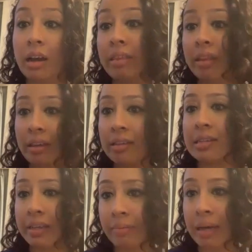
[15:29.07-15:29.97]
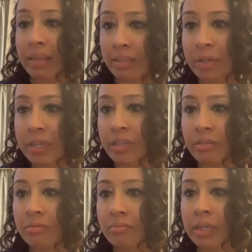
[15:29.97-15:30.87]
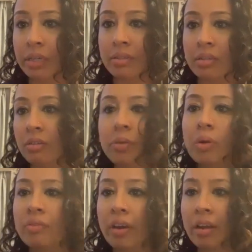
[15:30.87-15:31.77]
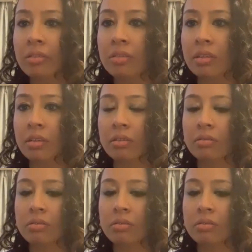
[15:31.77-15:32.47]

I think, is like a maths equation because there's only one right answer.